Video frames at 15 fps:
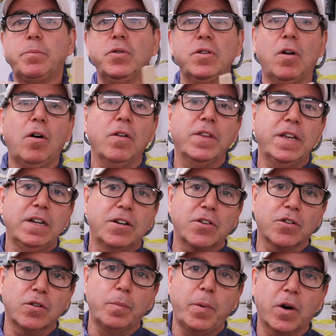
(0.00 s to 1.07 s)
put all the
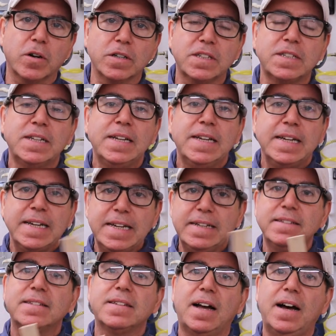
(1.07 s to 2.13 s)
internal parts
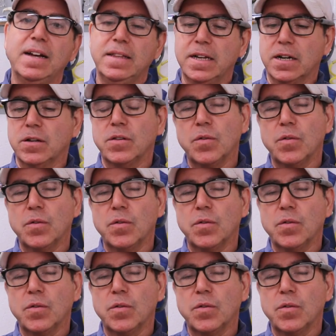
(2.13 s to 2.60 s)
inside there.